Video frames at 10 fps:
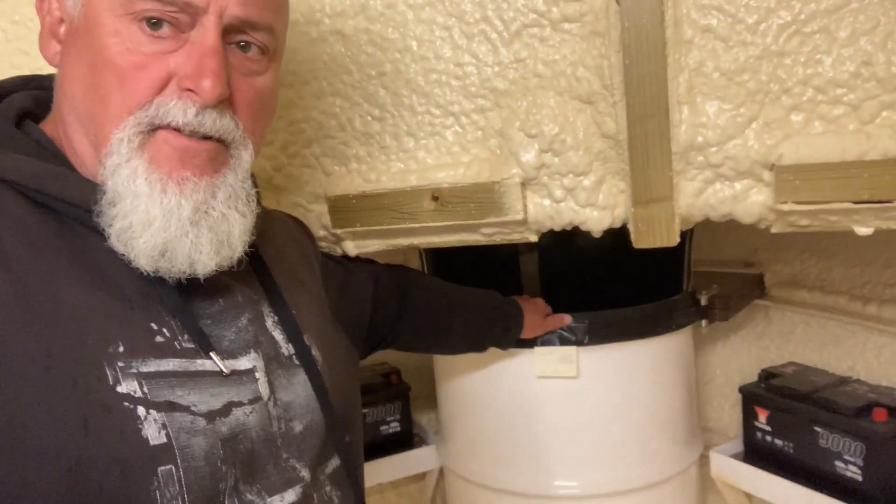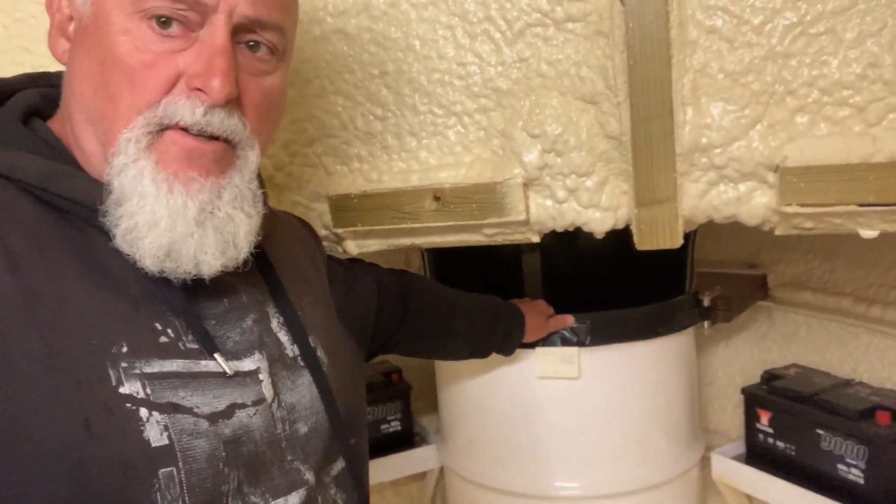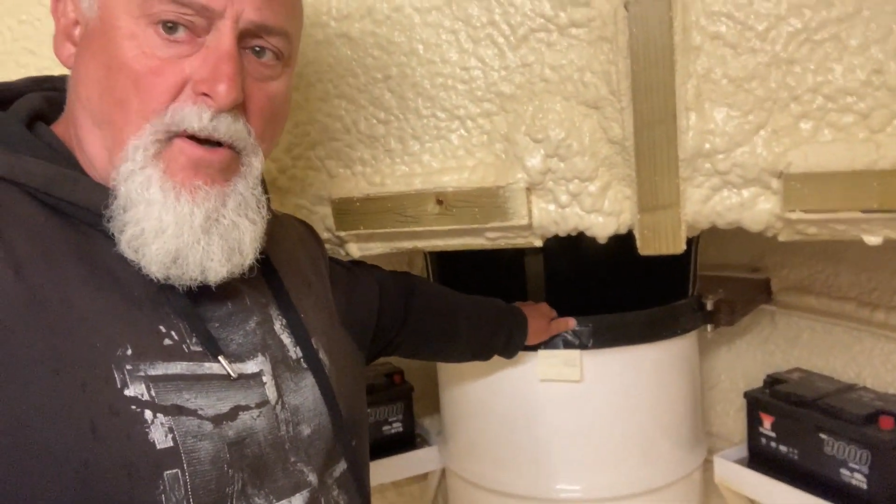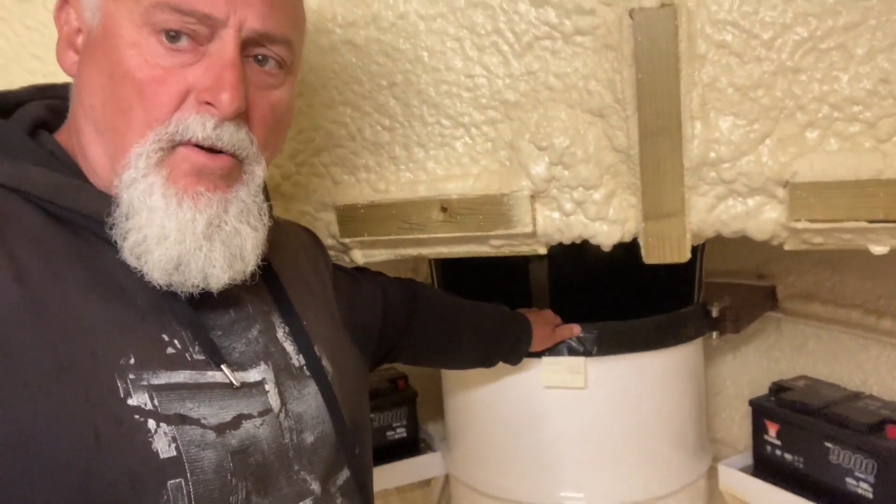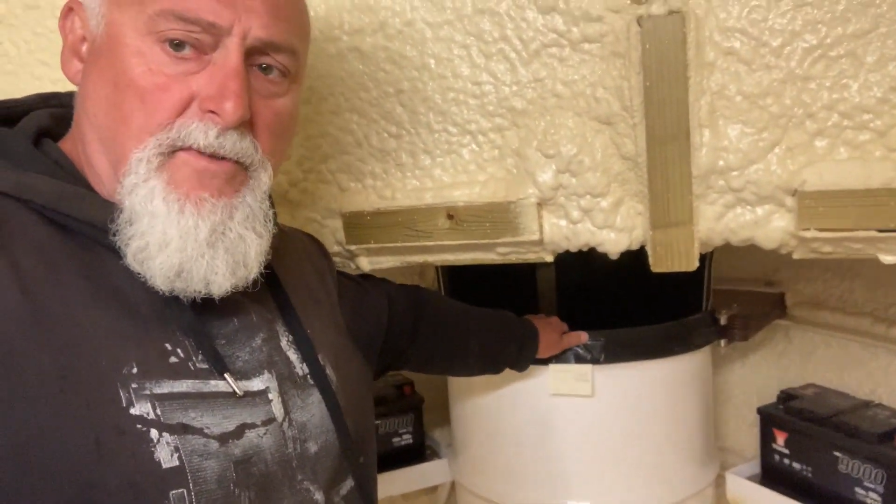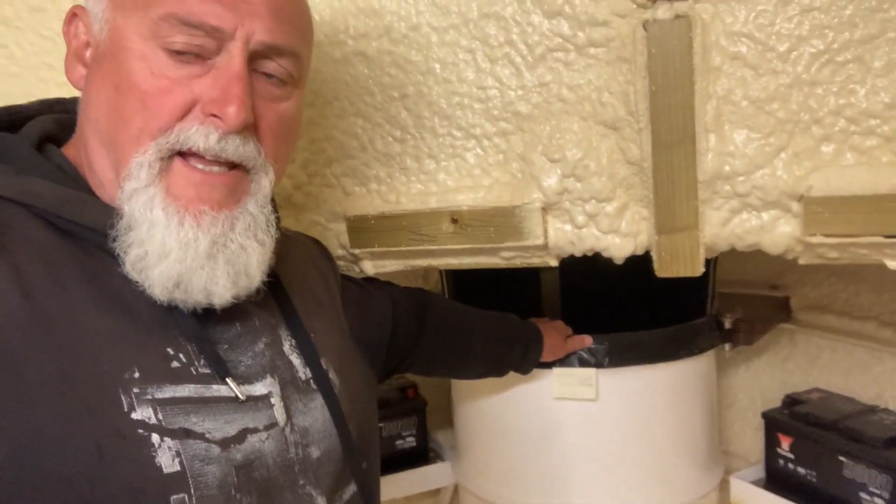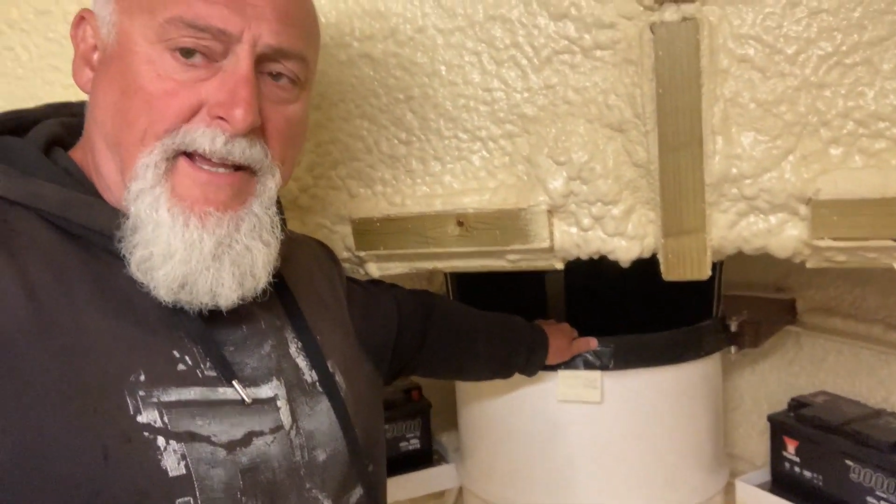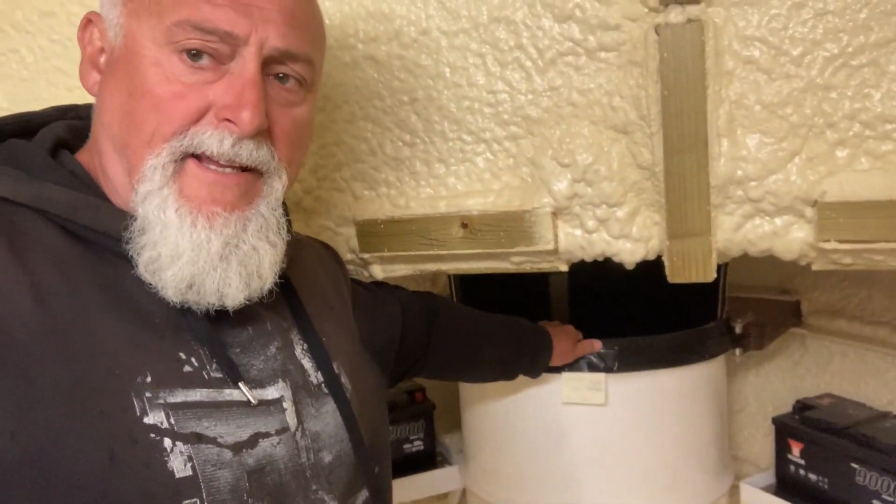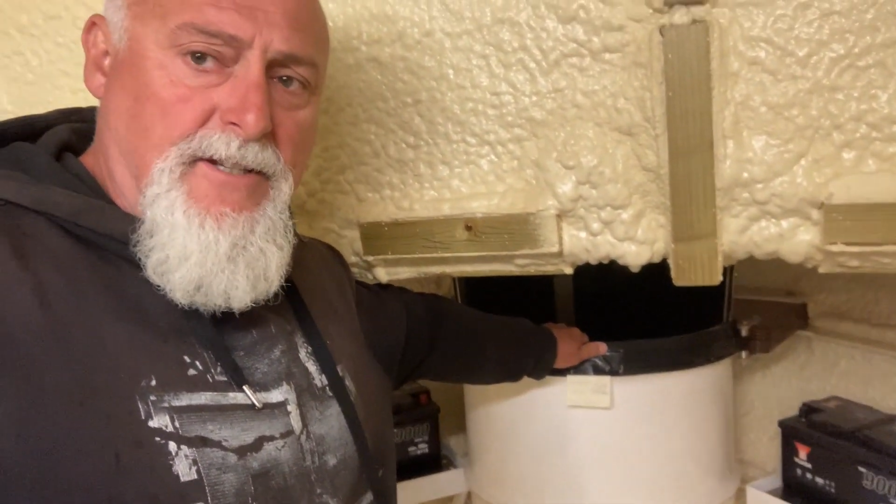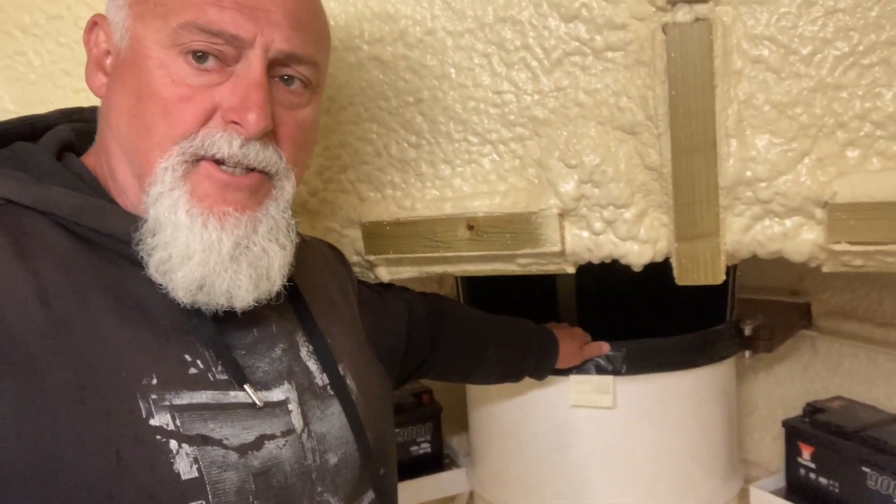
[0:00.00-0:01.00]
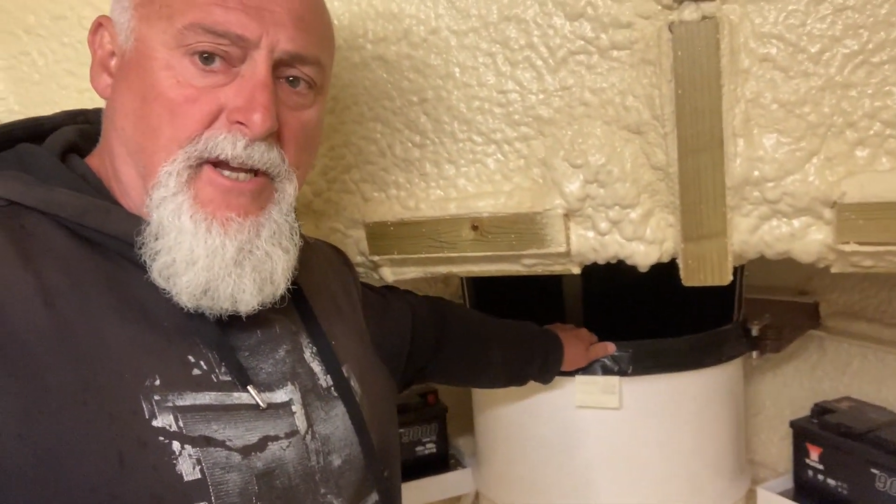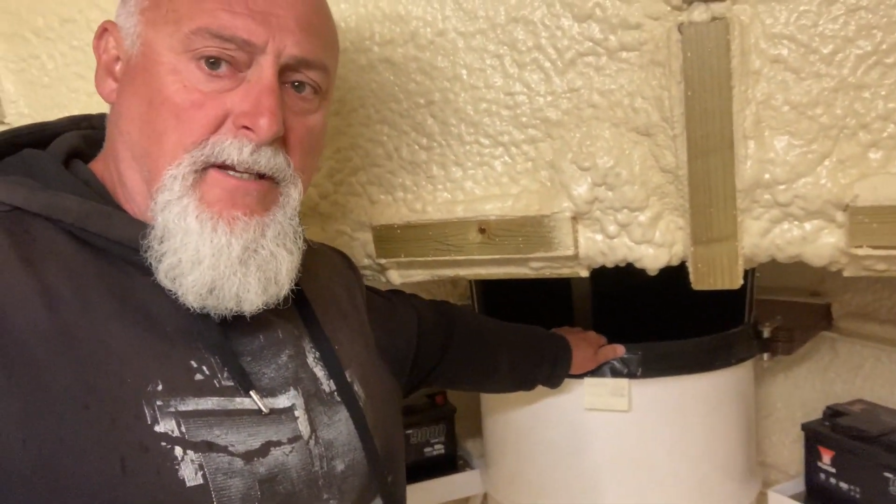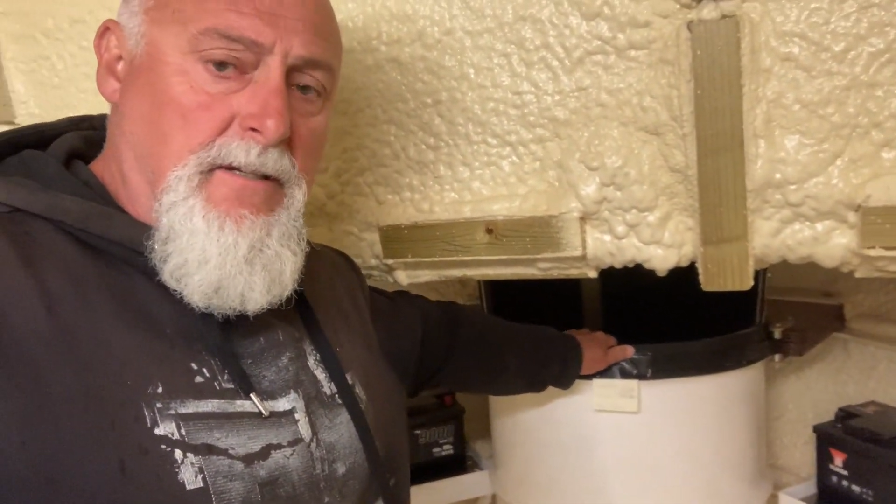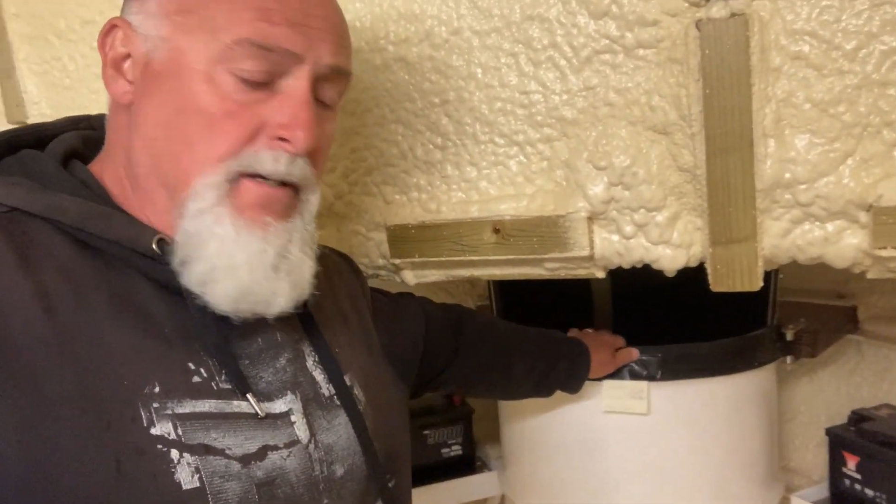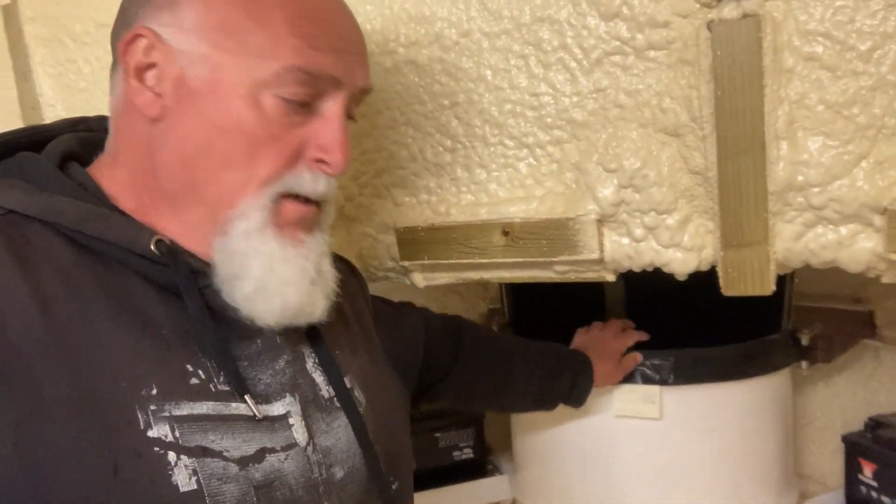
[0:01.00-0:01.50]
that will hold the anchor
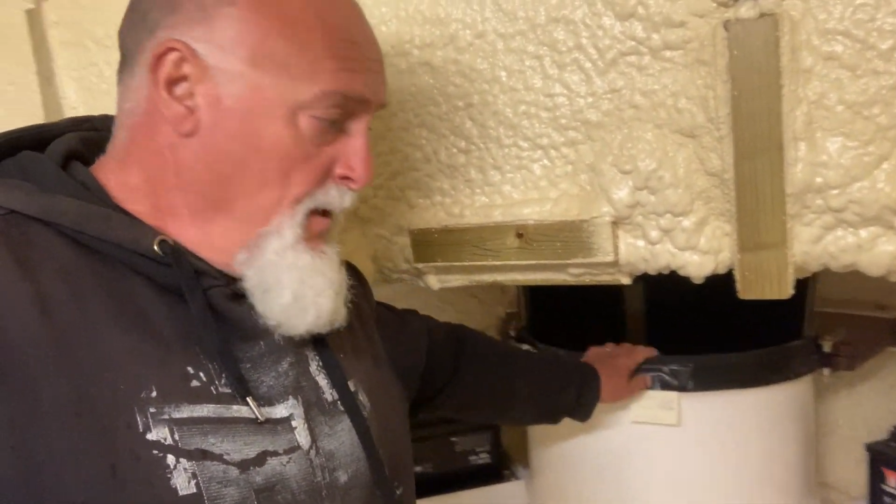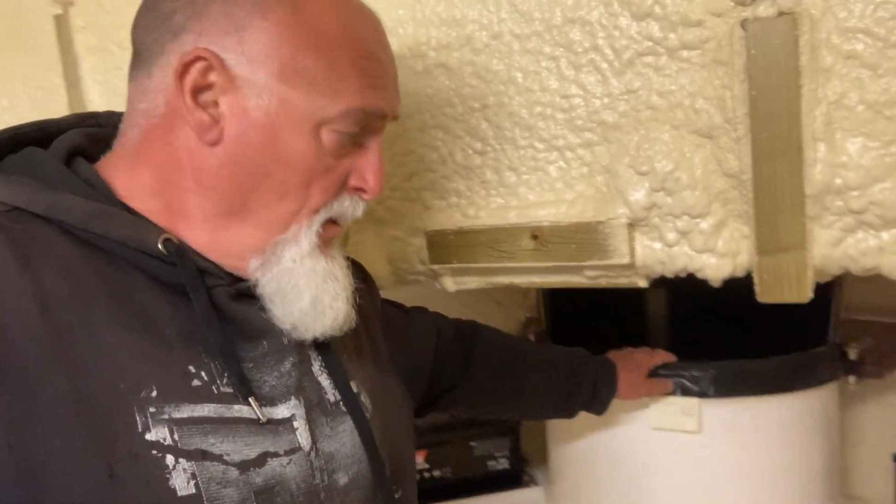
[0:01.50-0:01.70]
chain.